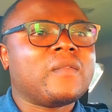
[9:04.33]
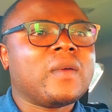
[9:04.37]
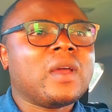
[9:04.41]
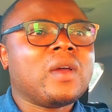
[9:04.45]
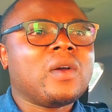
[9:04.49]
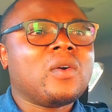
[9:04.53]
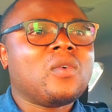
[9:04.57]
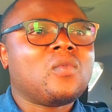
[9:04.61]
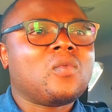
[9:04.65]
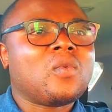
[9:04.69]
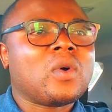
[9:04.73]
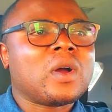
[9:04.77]

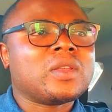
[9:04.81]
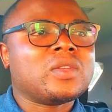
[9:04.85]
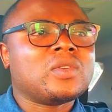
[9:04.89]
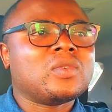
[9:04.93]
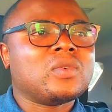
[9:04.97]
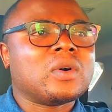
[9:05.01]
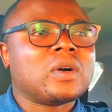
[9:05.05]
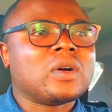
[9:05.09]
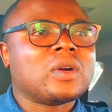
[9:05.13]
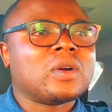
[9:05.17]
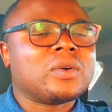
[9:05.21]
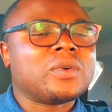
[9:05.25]
what you
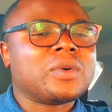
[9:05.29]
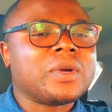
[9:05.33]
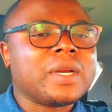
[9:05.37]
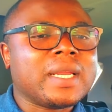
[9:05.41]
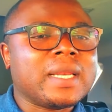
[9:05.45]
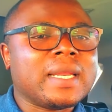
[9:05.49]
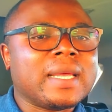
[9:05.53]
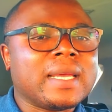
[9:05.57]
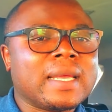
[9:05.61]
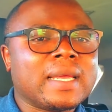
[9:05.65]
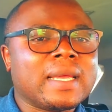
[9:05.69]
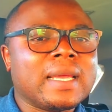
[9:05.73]
are
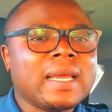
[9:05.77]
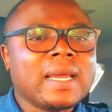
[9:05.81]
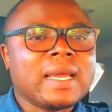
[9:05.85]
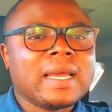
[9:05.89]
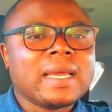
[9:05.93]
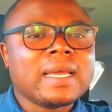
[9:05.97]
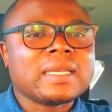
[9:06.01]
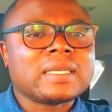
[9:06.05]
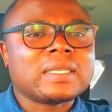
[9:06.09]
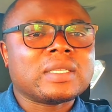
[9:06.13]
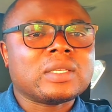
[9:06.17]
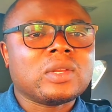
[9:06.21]
reading
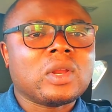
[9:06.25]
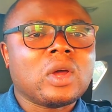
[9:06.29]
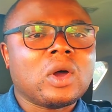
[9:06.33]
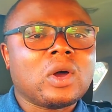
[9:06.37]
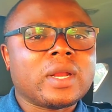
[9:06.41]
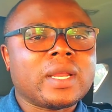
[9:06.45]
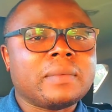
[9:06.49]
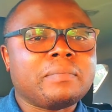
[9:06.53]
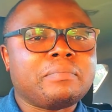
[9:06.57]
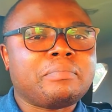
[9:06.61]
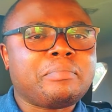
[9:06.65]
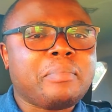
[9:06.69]
is not
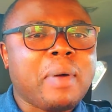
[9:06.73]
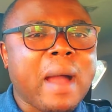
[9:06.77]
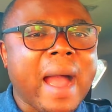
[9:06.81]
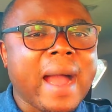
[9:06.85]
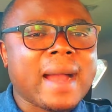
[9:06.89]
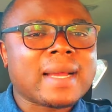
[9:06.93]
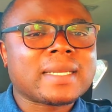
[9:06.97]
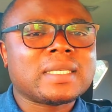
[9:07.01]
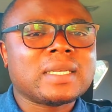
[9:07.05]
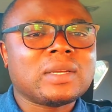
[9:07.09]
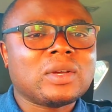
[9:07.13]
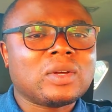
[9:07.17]

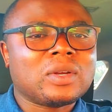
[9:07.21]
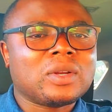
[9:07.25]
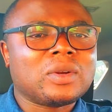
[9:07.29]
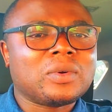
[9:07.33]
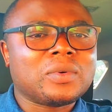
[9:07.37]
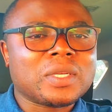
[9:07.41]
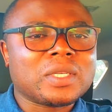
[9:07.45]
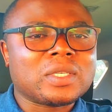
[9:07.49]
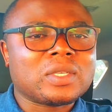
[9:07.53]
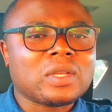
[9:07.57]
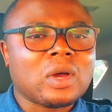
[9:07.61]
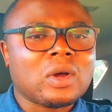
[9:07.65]
impacting on the
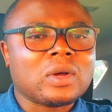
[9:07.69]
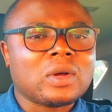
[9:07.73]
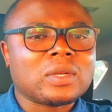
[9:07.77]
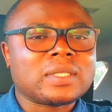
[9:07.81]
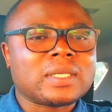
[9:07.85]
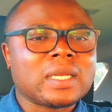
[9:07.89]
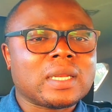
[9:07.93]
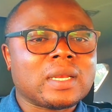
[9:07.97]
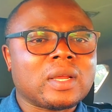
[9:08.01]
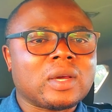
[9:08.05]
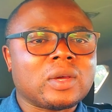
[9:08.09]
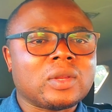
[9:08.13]
results
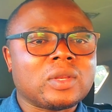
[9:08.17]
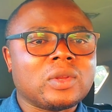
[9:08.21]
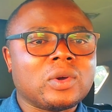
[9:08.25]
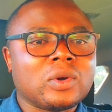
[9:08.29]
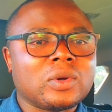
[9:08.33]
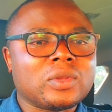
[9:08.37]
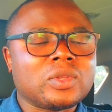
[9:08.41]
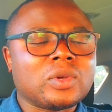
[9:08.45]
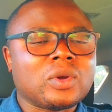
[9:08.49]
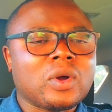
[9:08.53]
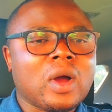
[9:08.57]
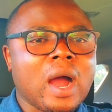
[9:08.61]
and
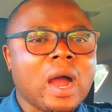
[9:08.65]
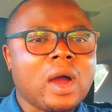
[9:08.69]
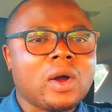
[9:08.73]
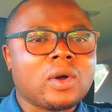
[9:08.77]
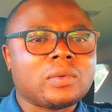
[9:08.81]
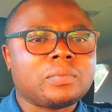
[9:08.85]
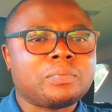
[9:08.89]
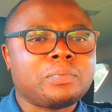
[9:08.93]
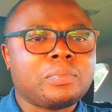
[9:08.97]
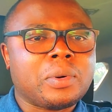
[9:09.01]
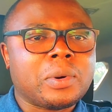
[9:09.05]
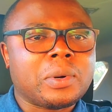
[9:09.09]
on your
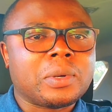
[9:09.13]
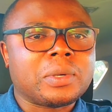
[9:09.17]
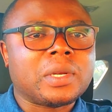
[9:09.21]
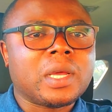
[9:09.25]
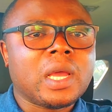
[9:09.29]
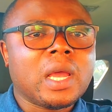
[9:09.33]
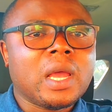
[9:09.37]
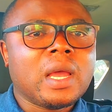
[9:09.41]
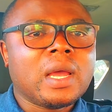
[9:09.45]
output,